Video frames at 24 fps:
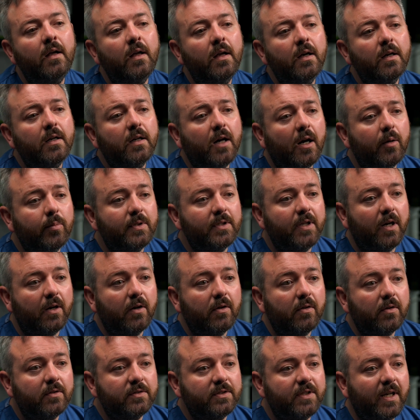Carbon
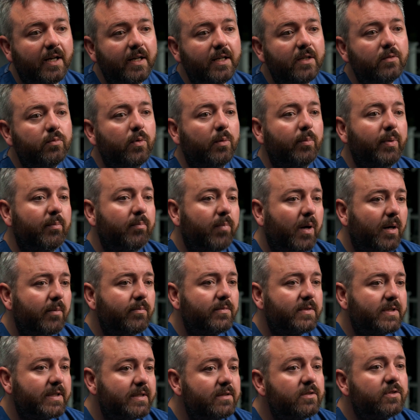dioxide will be
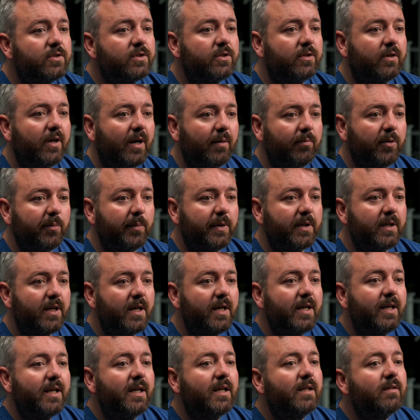pumped into your abdomen,
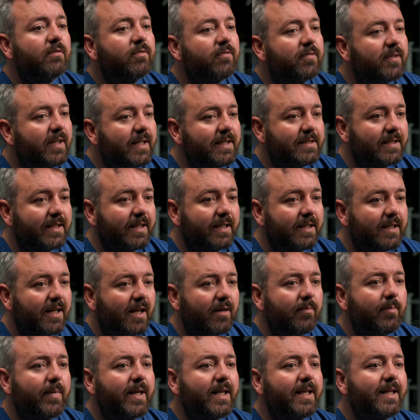inflating it and
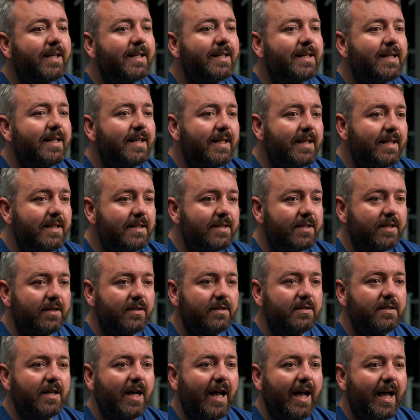making it easier
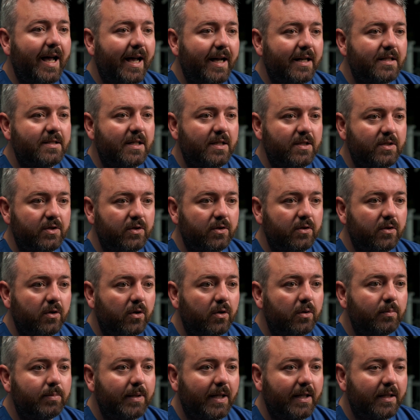to access your
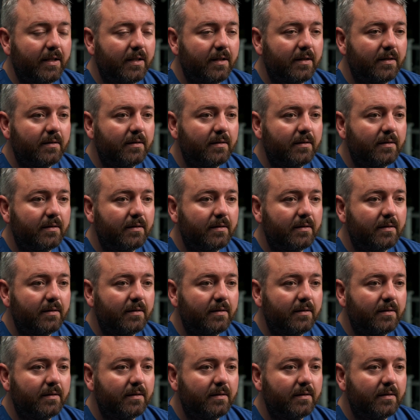gallbladder.